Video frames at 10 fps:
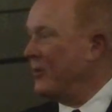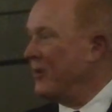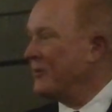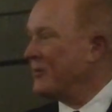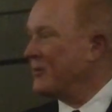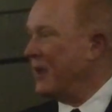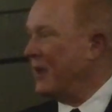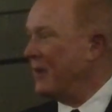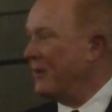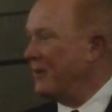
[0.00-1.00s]
couldn't
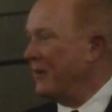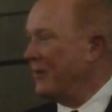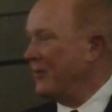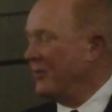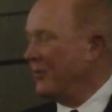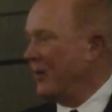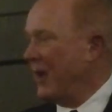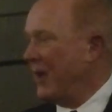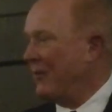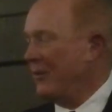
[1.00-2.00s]
understand, you know,
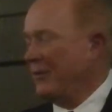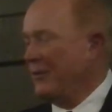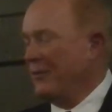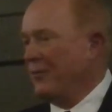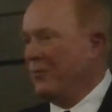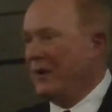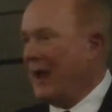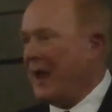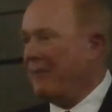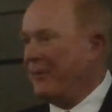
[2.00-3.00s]
what
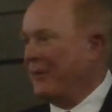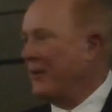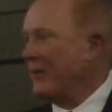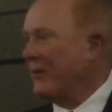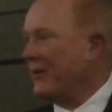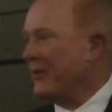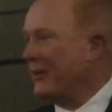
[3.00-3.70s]
happened here.